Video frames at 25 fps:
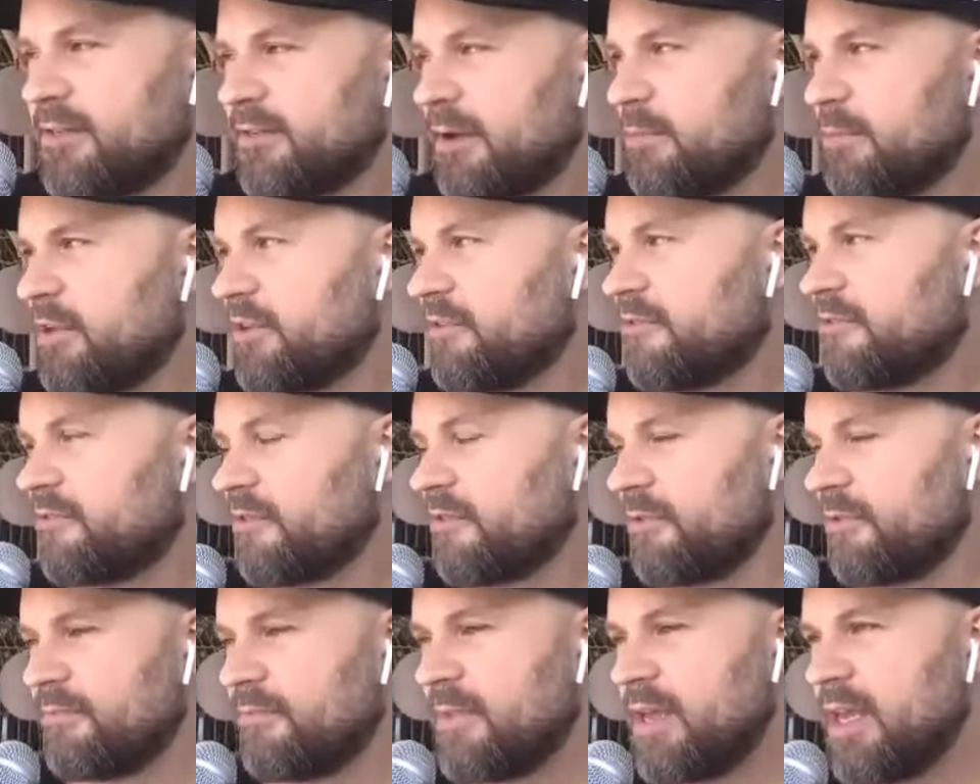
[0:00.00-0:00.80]
i mean
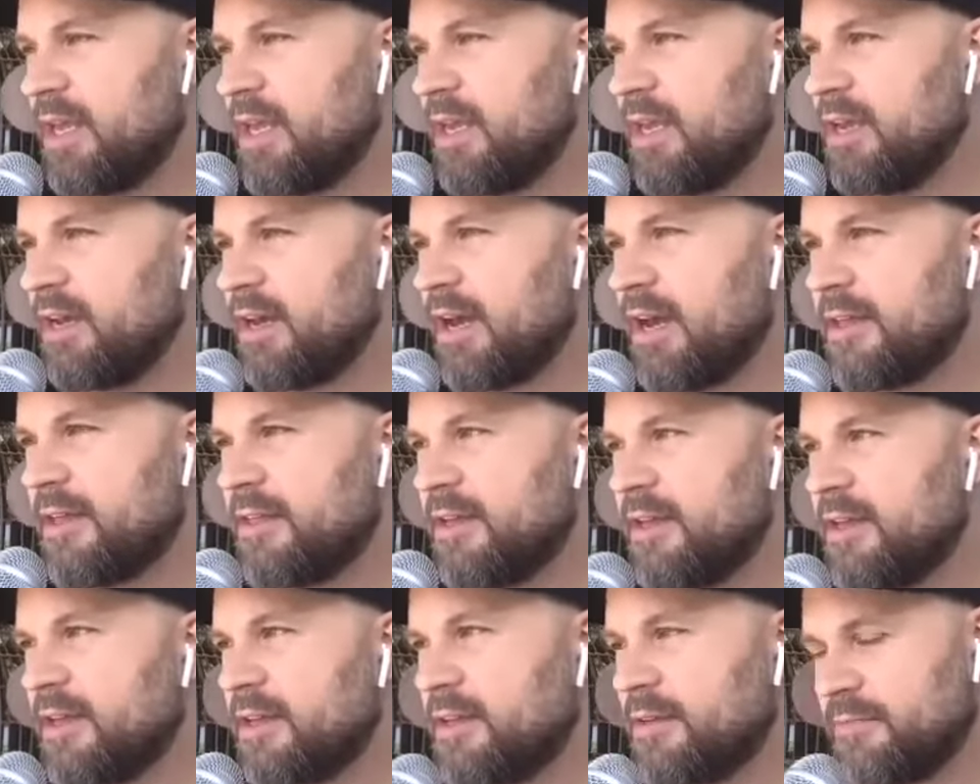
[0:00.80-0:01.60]
for me i
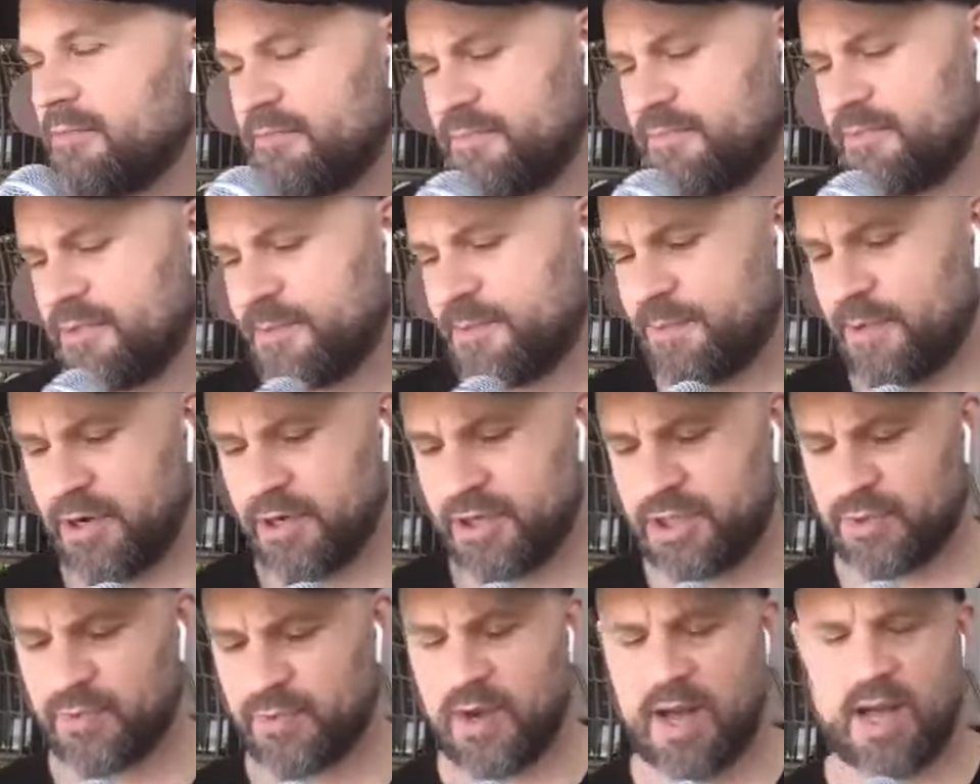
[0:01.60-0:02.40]
think
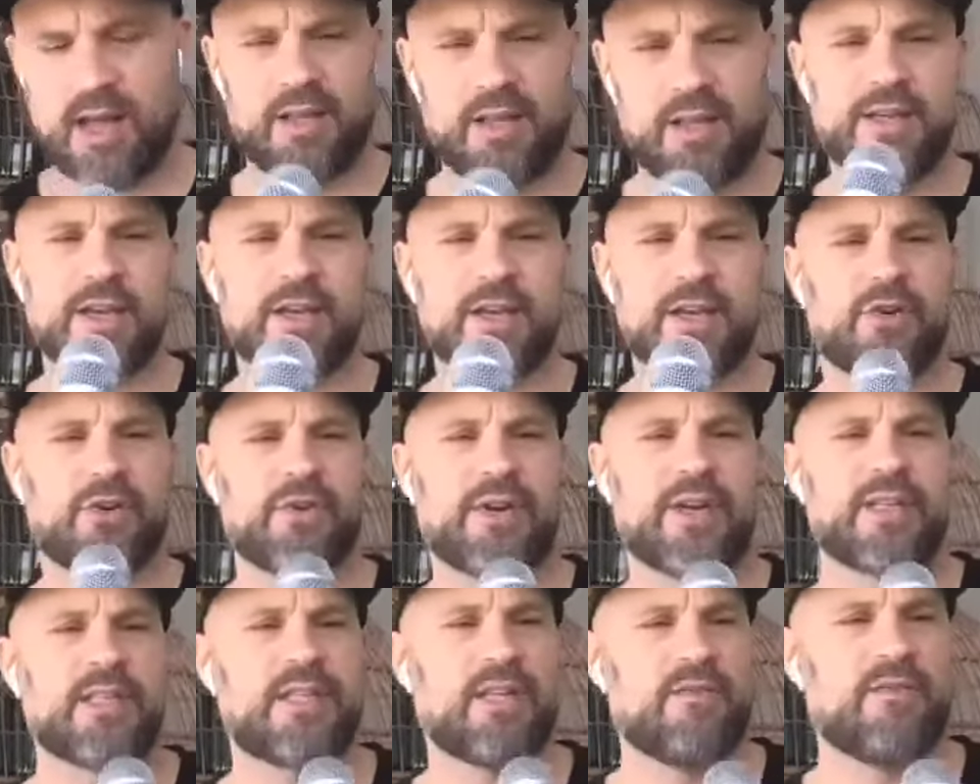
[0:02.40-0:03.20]
spirituality and
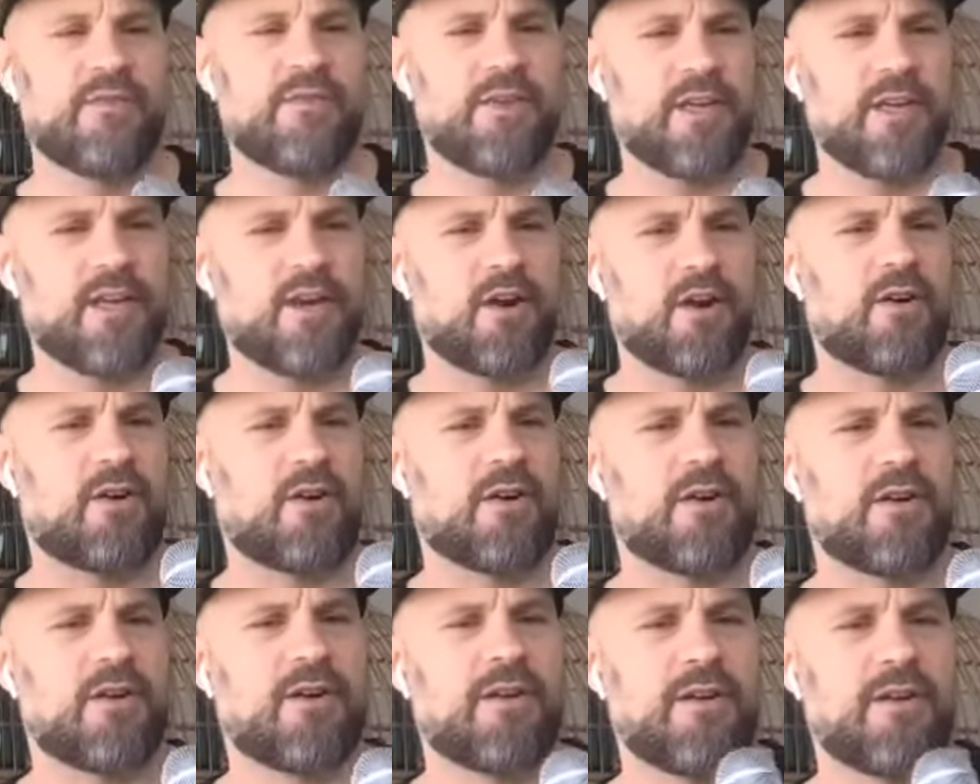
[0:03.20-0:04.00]
creativity
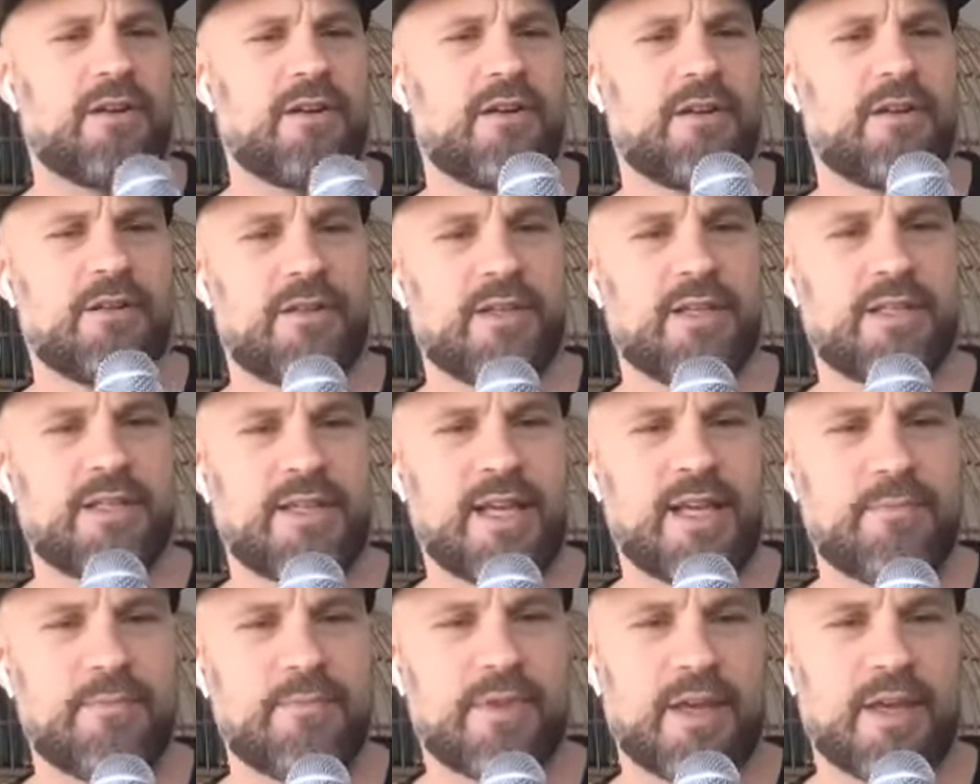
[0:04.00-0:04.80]
are the
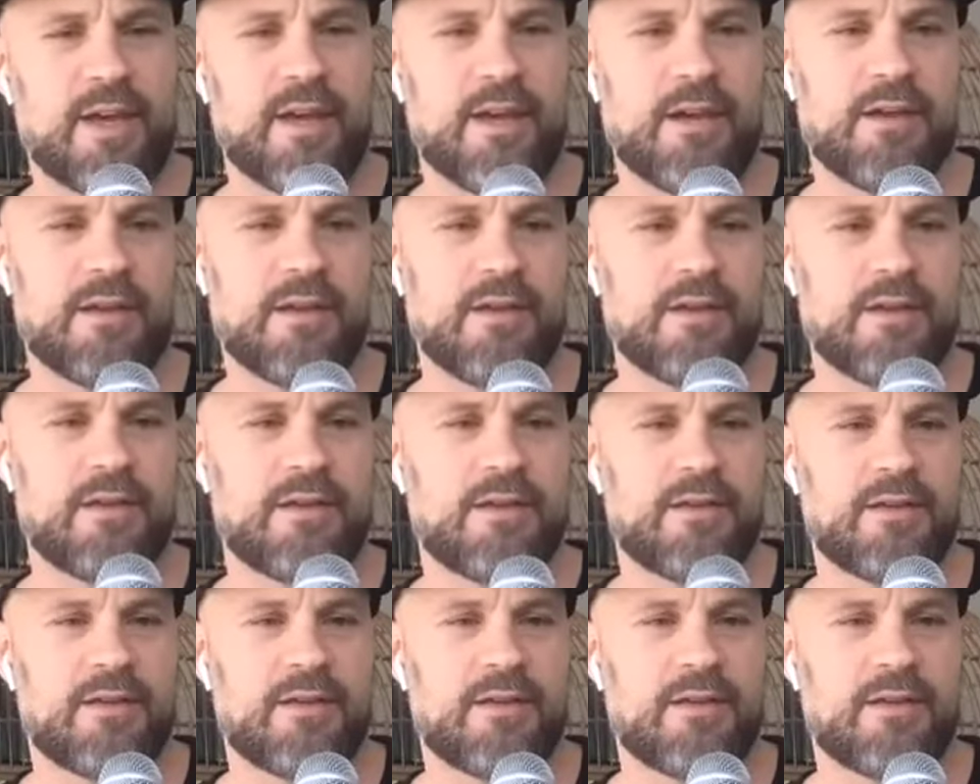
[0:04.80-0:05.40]
same thing